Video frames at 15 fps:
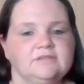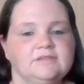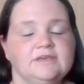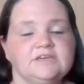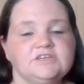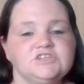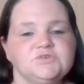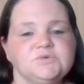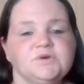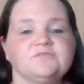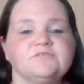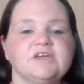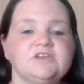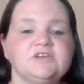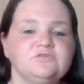The issue
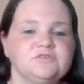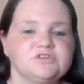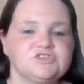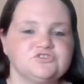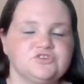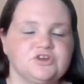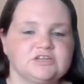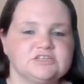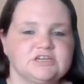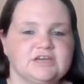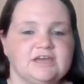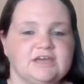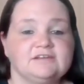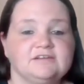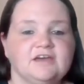of
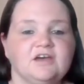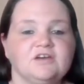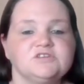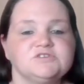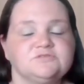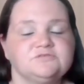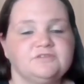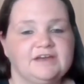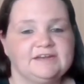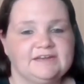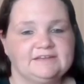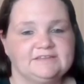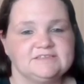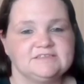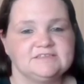infrastructure and how to
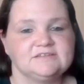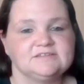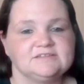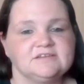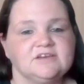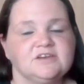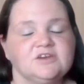finance it